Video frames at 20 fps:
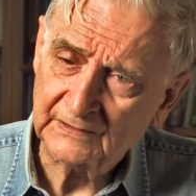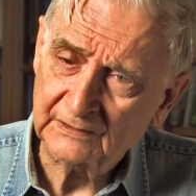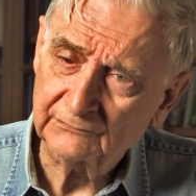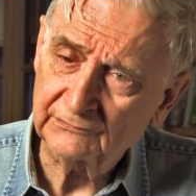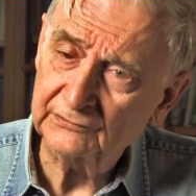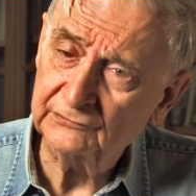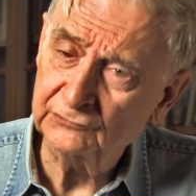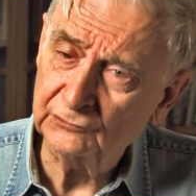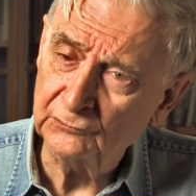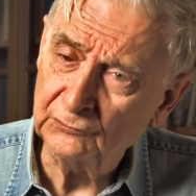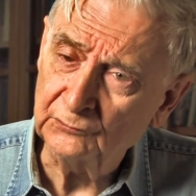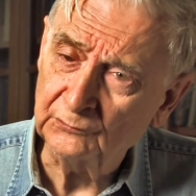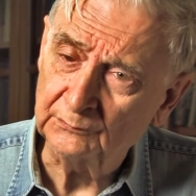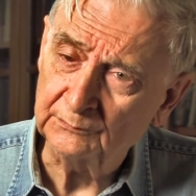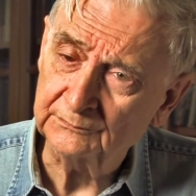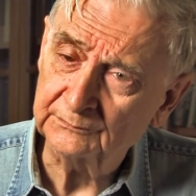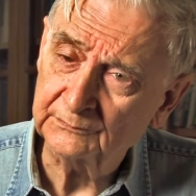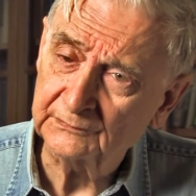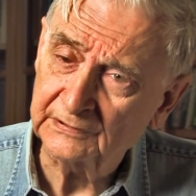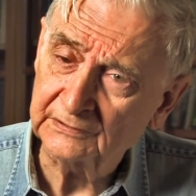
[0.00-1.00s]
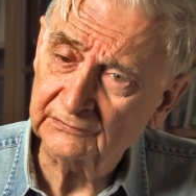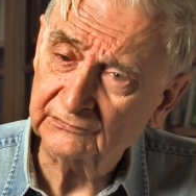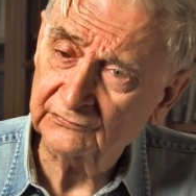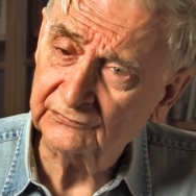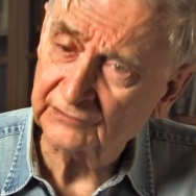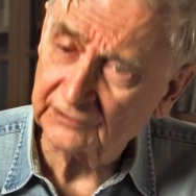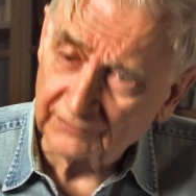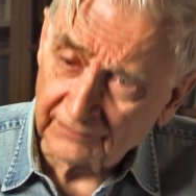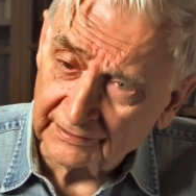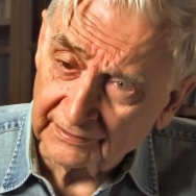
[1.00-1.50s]
resume
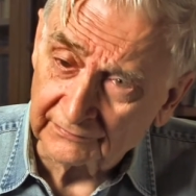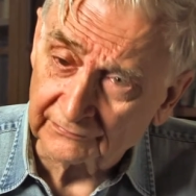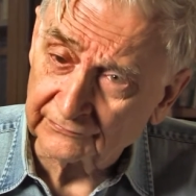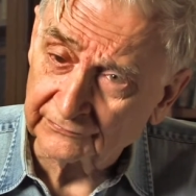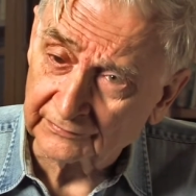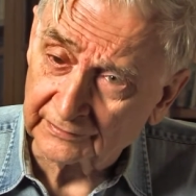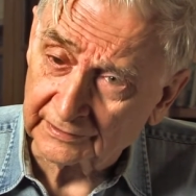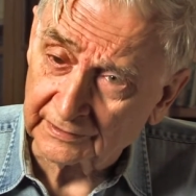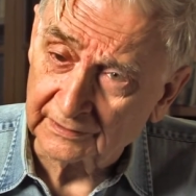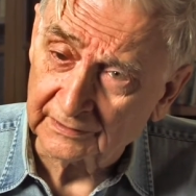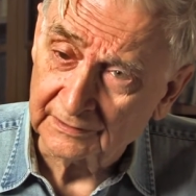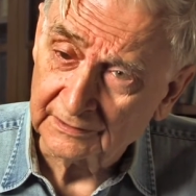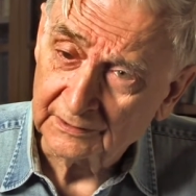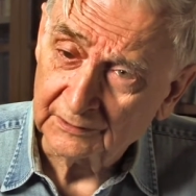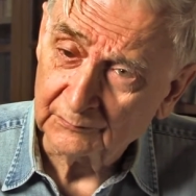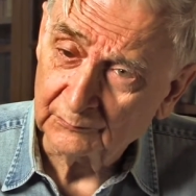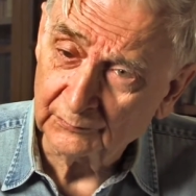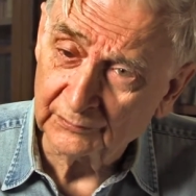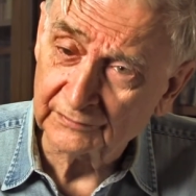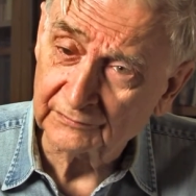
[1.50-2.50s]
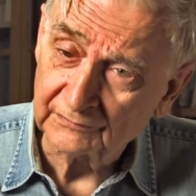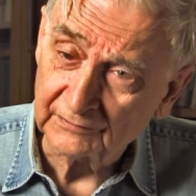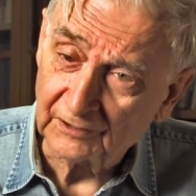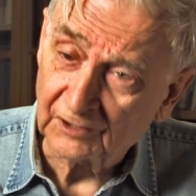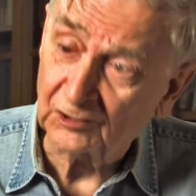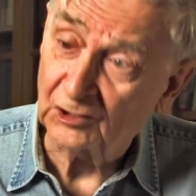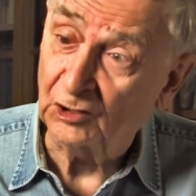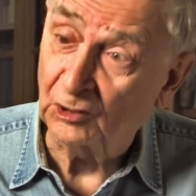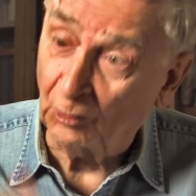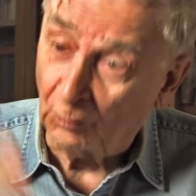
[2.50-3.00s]
seriously with a
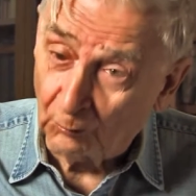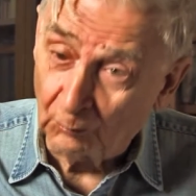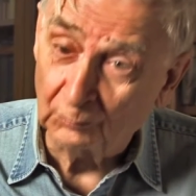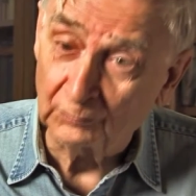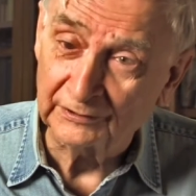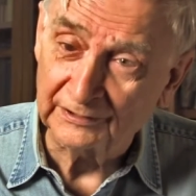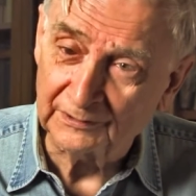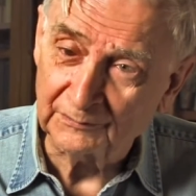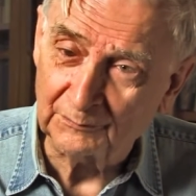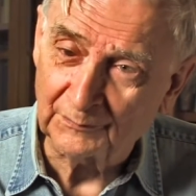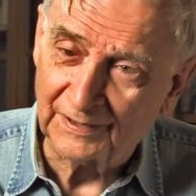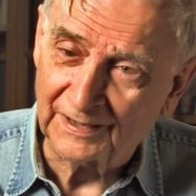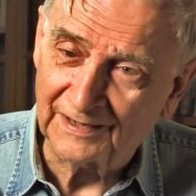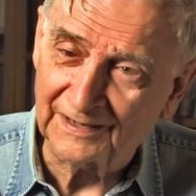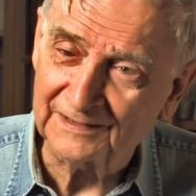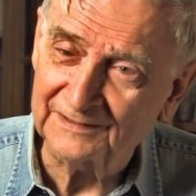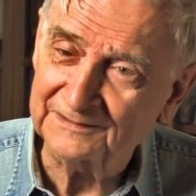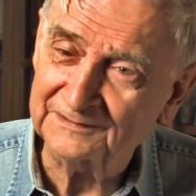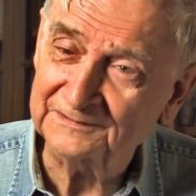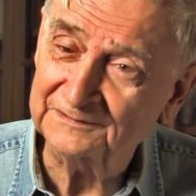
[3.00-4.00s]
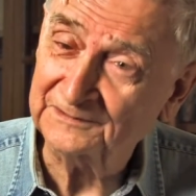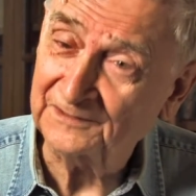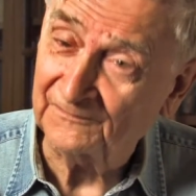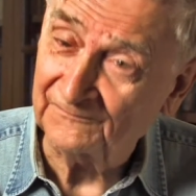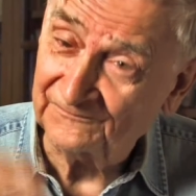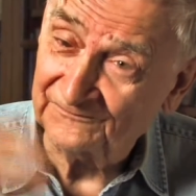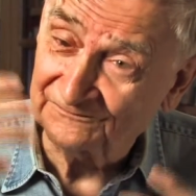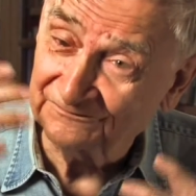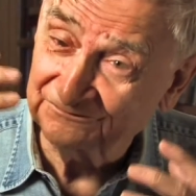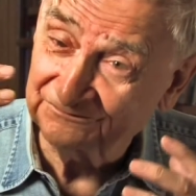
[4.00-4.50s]
goal in mind, a
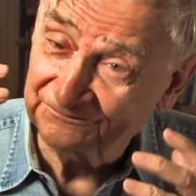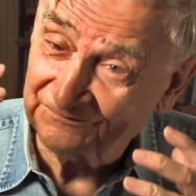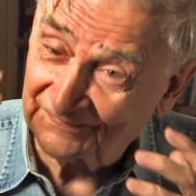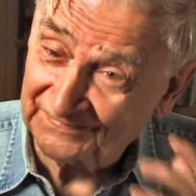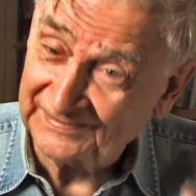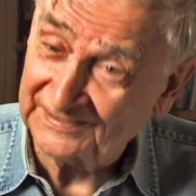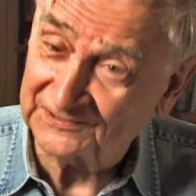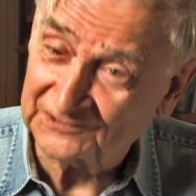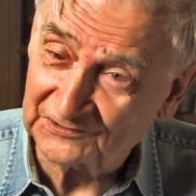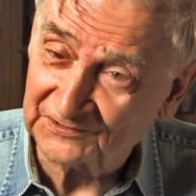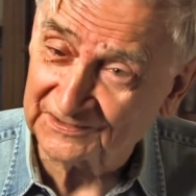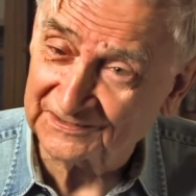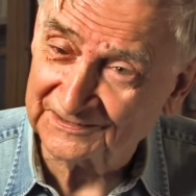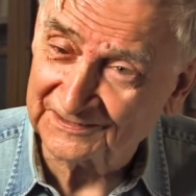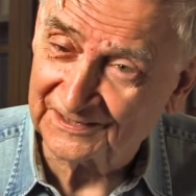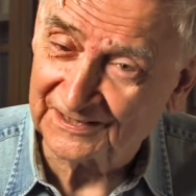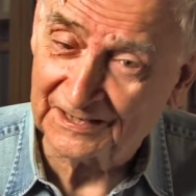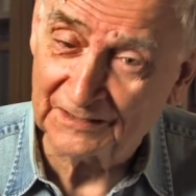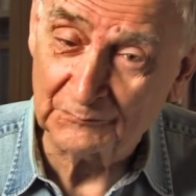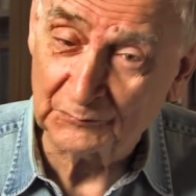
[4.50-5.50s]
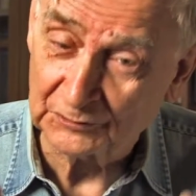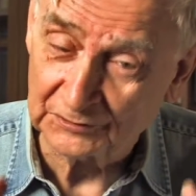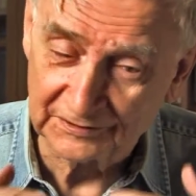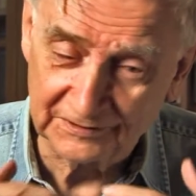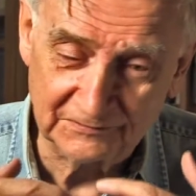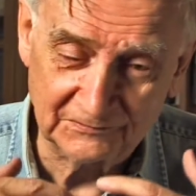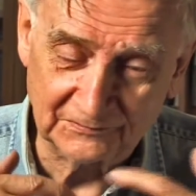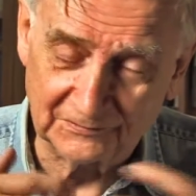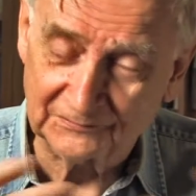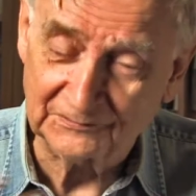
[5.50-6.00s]
finishing time, or at
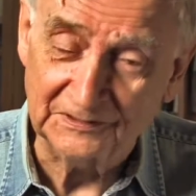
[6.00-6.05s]
least